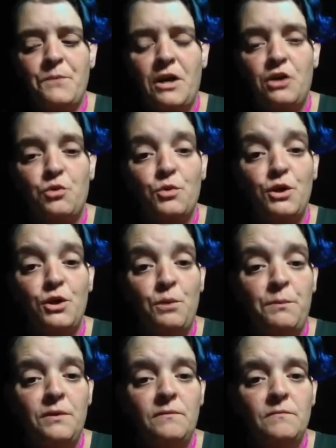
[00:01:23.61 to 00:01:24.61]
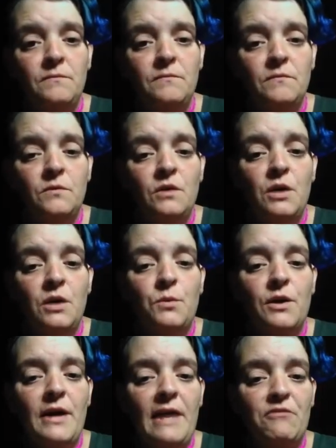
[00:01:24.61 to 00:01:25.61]
a group
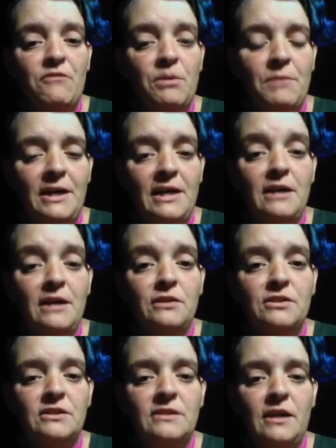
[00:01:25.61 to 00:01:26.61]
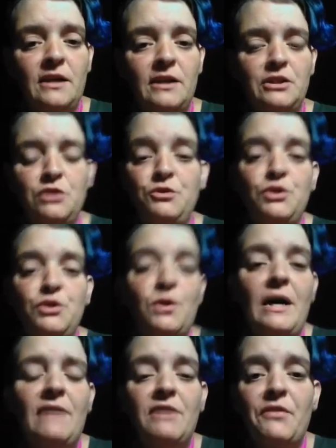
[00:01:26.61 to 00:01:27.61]
where everybody else is telling you you
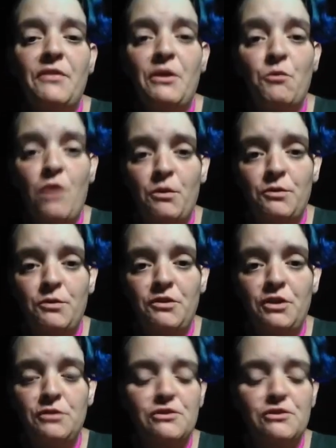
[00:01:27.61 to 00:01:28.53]
don't have anything wrong with you,